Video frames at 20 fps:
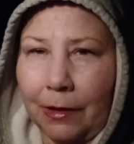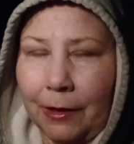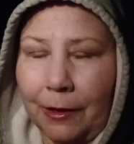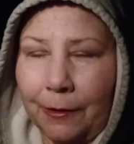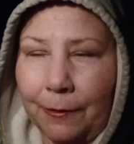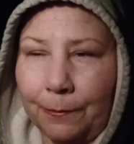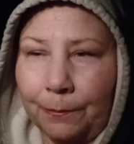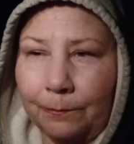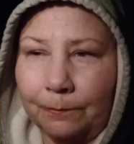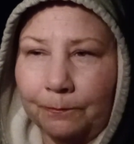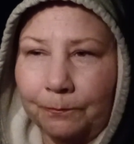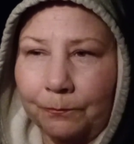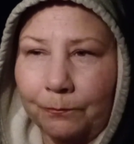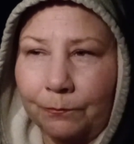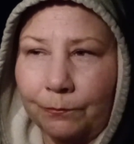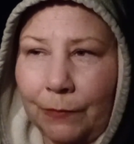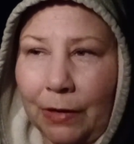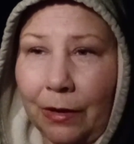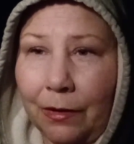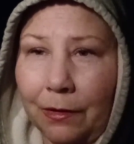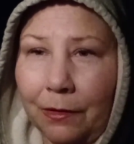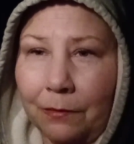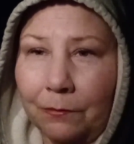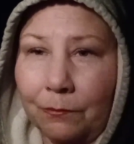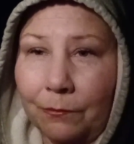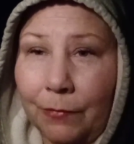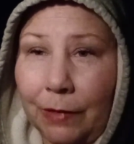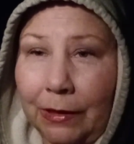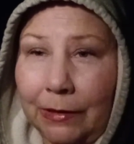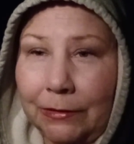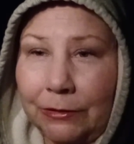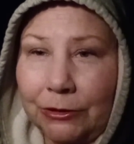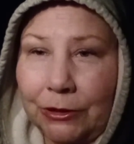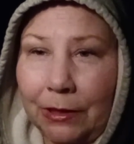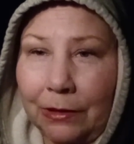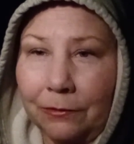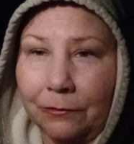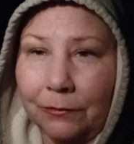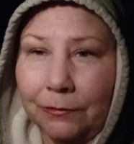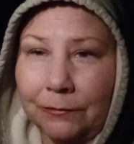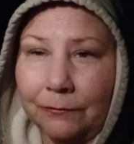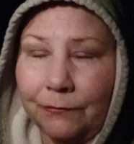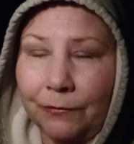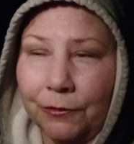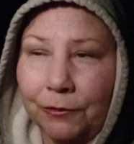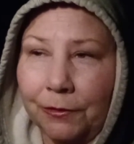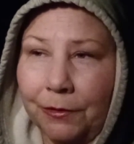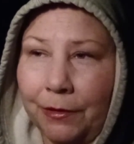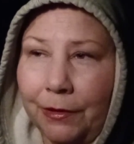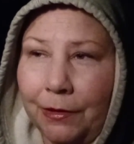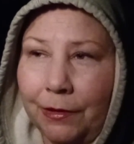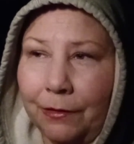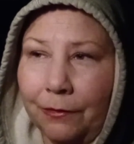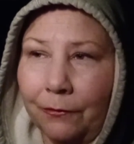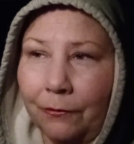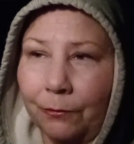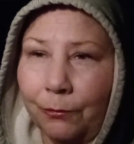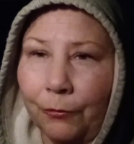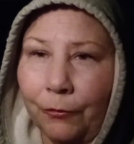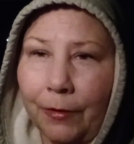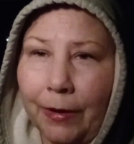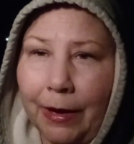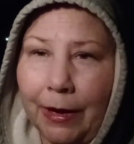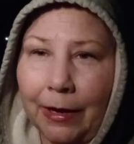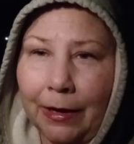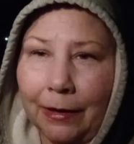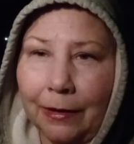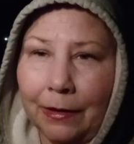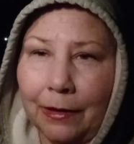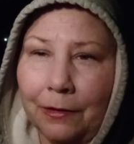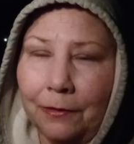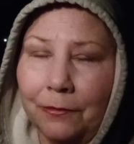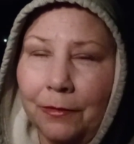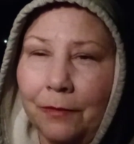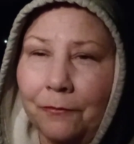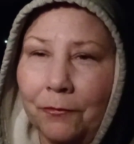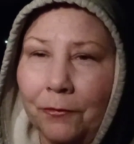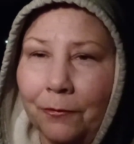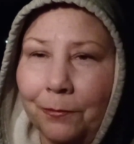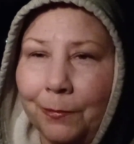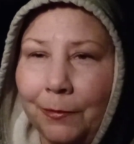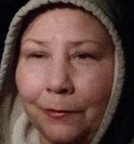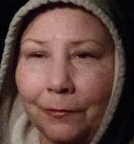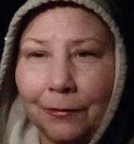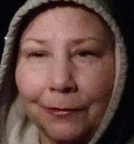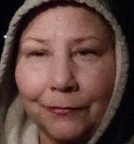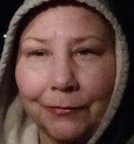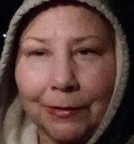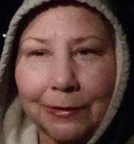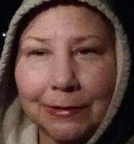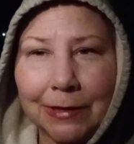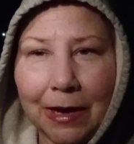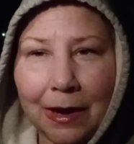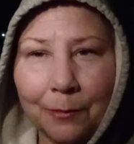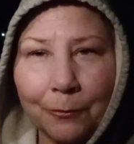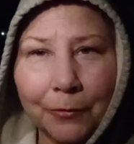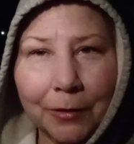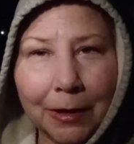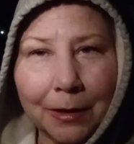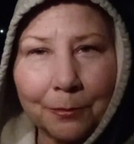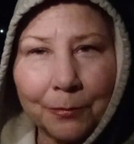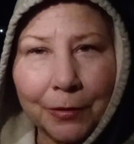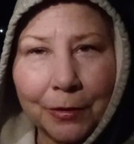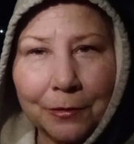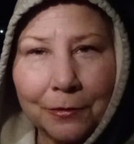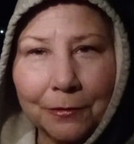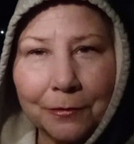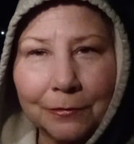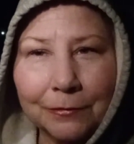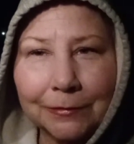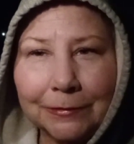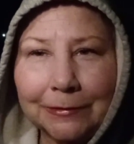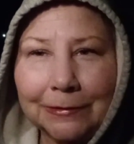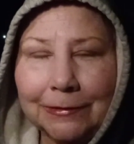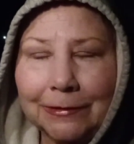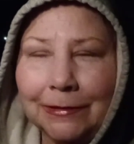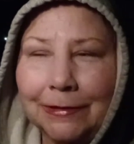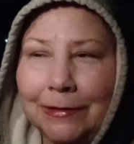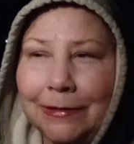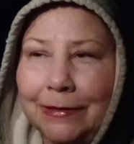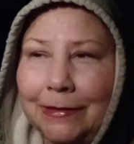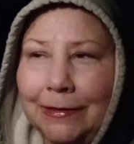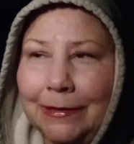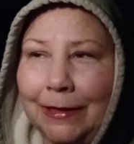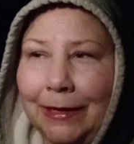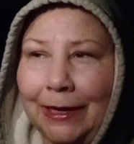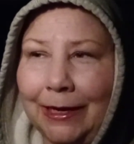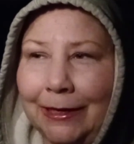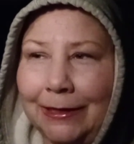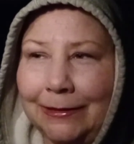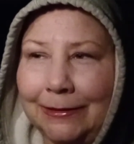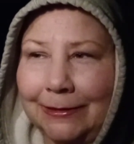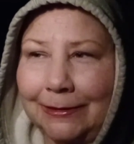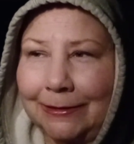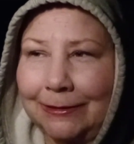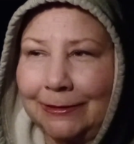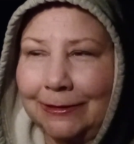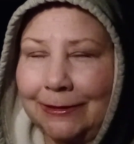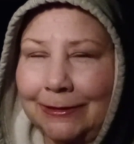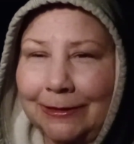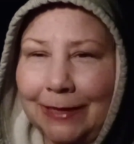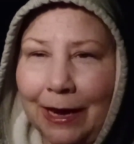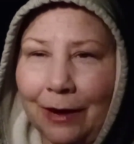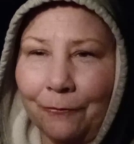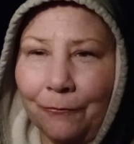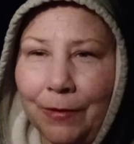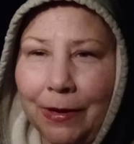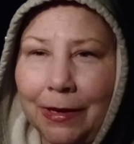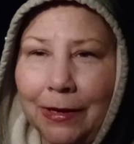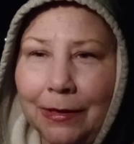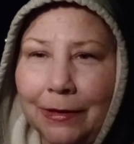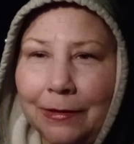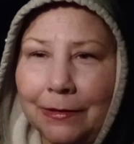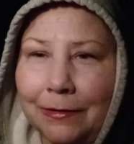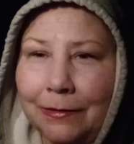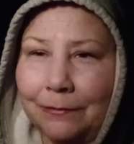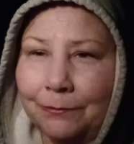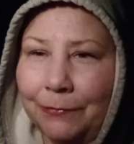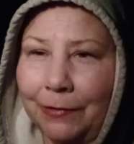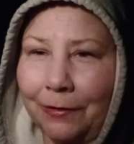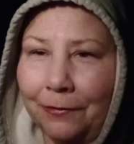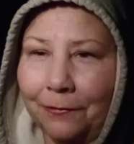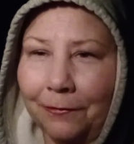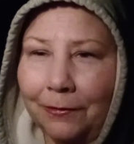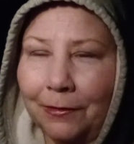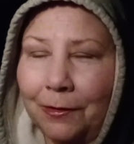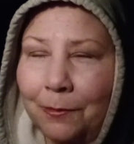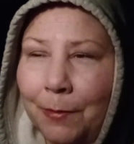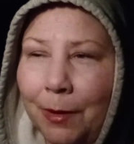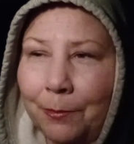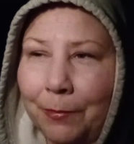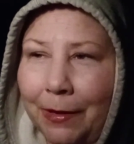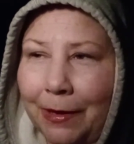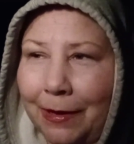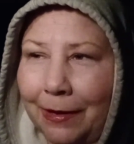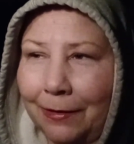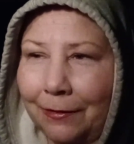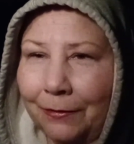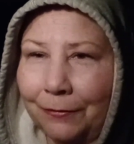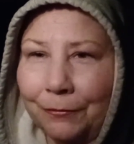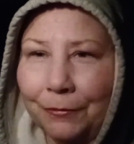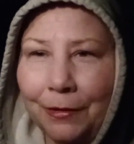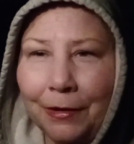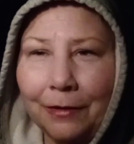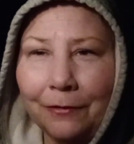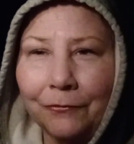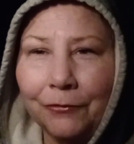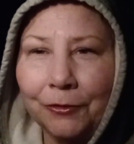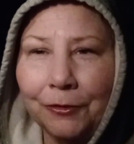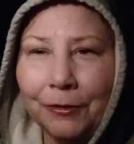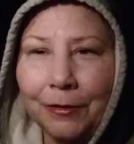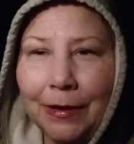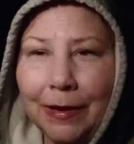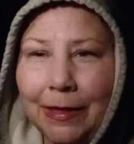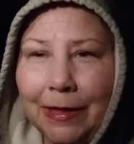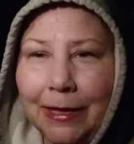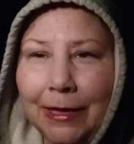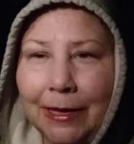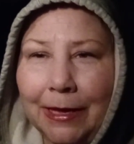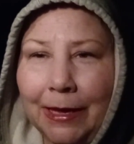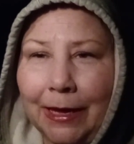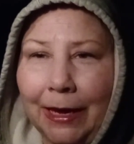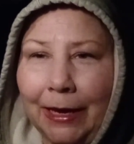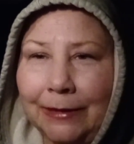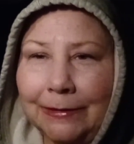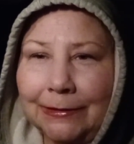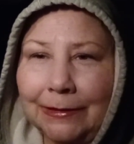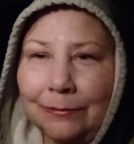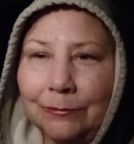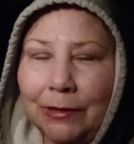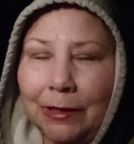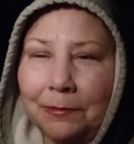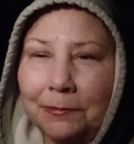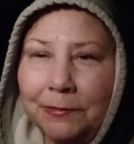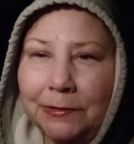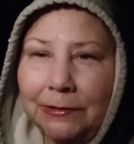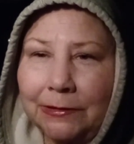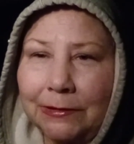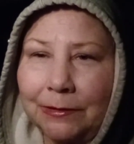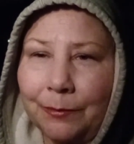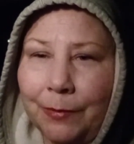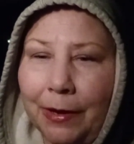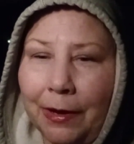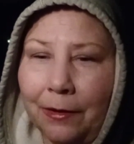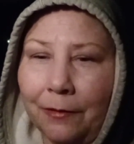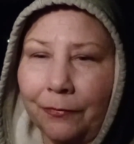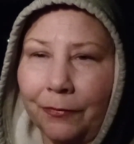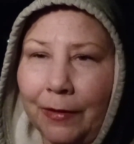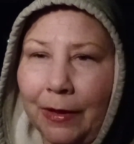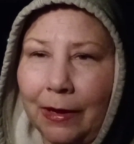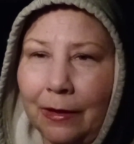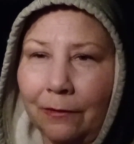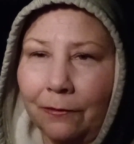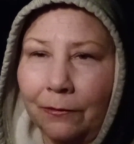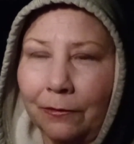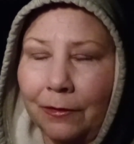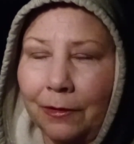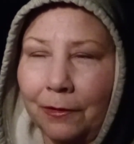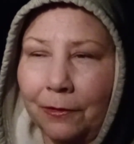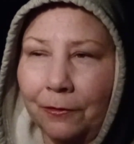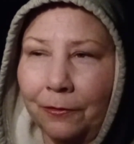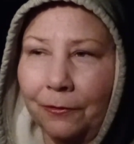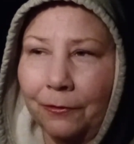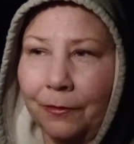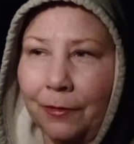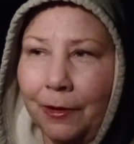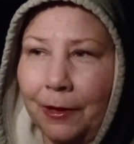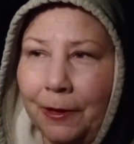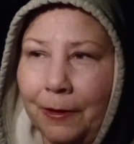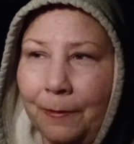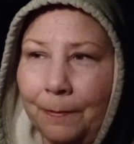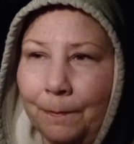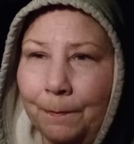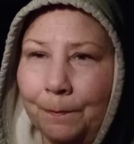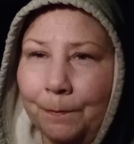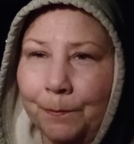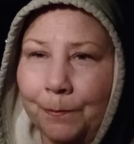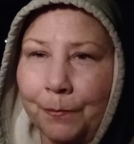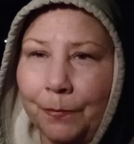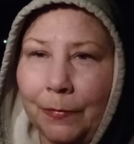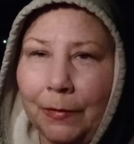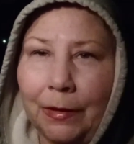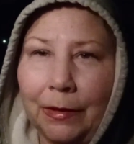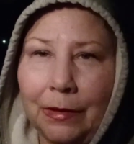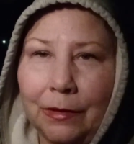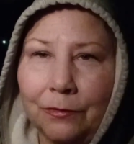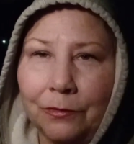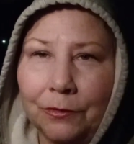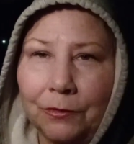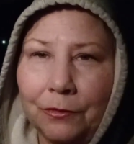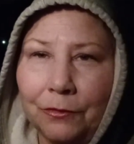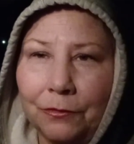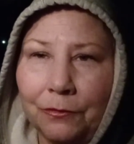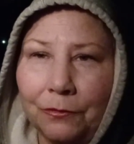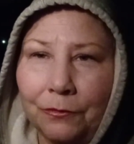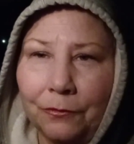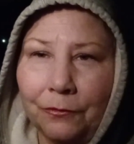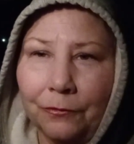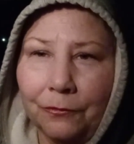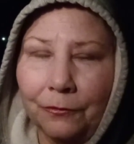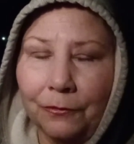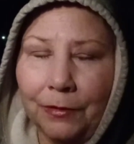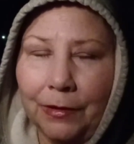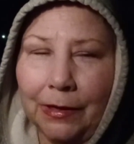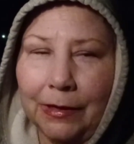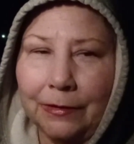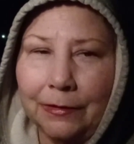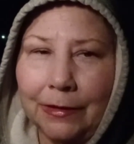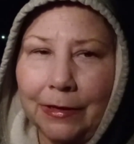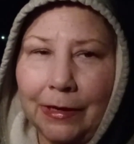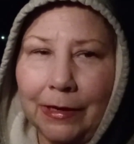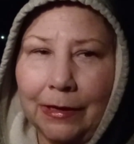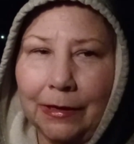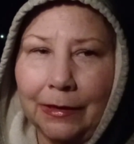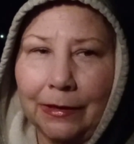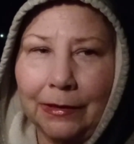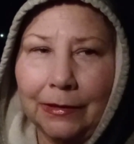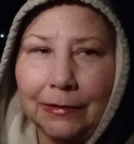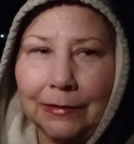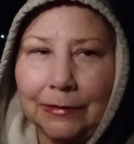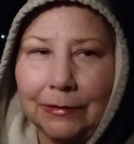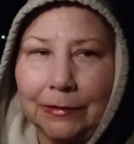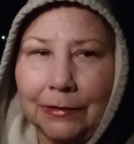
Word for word: Um, my my channel is very sporadic. I don't have a specific time when I post. It's just I wing it by the seat of my pants, whatever. And sometimes it's about things that are um, in the news or anything